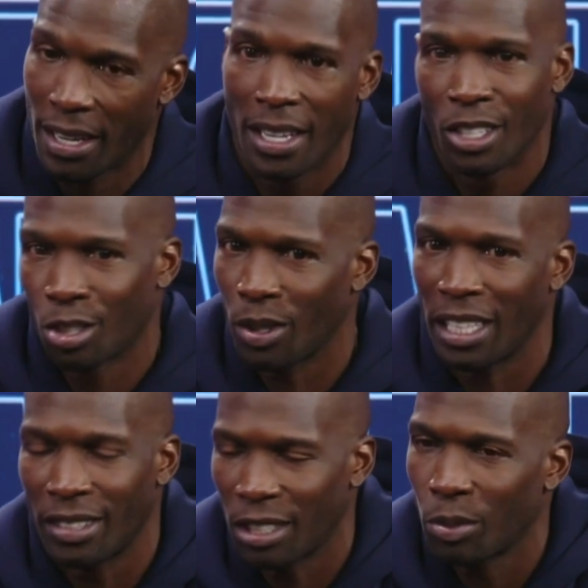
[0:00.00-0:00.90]
So
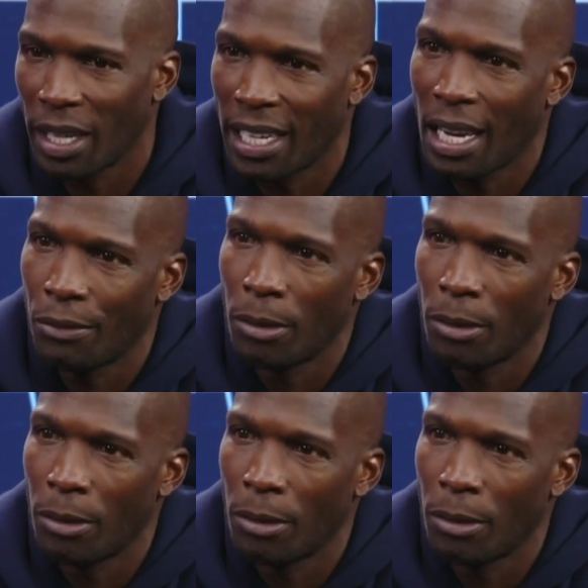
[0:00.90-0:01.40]
that's where that came from.